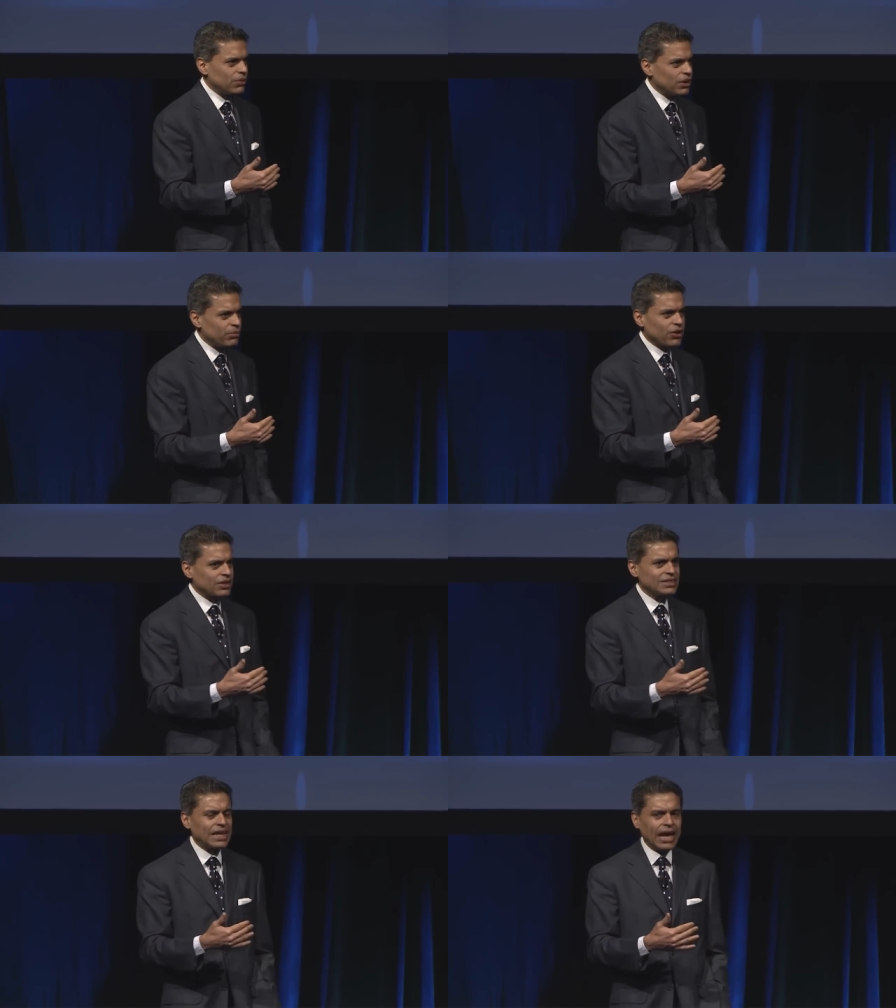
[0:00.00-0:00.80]

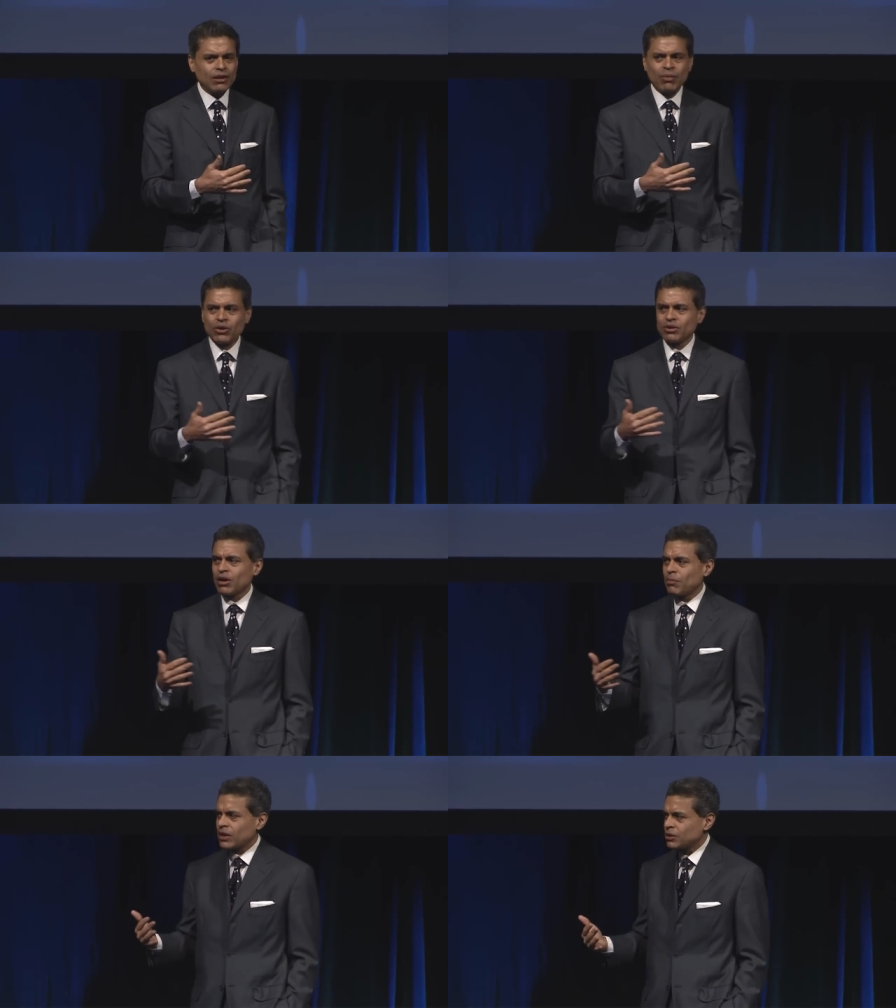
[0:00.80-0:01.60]
Americans had
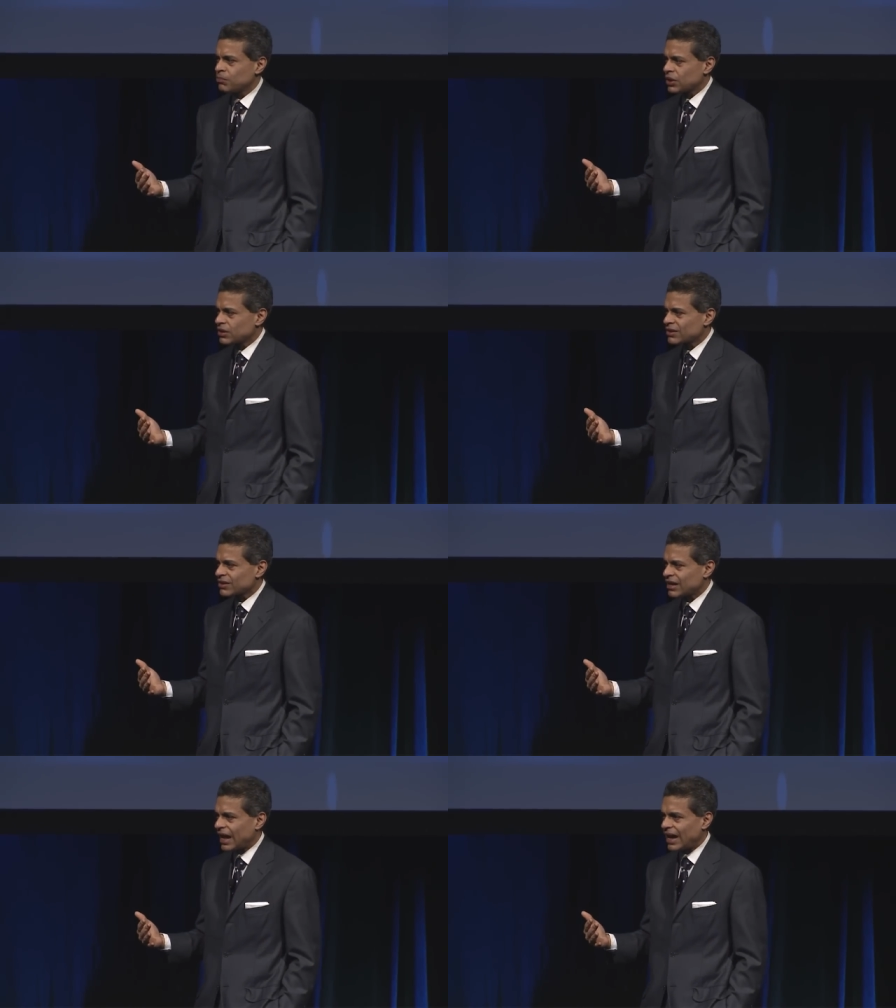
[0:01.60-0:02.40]
about the political
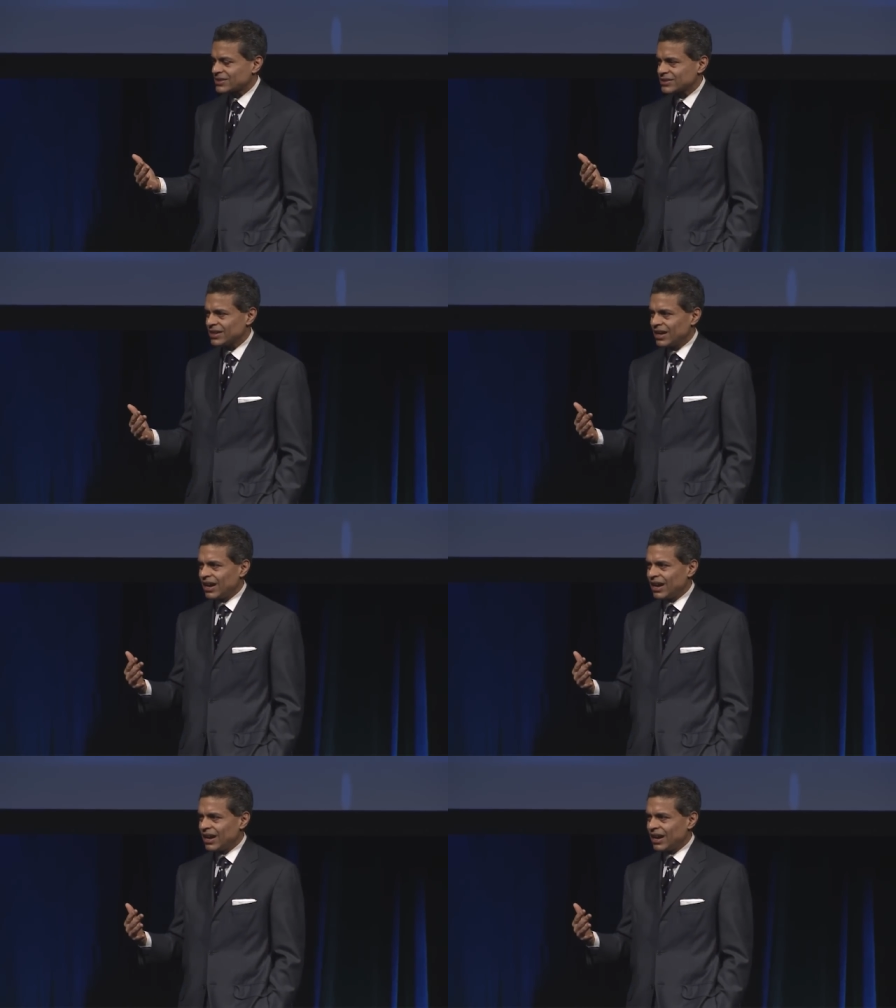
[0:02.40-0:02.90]
class.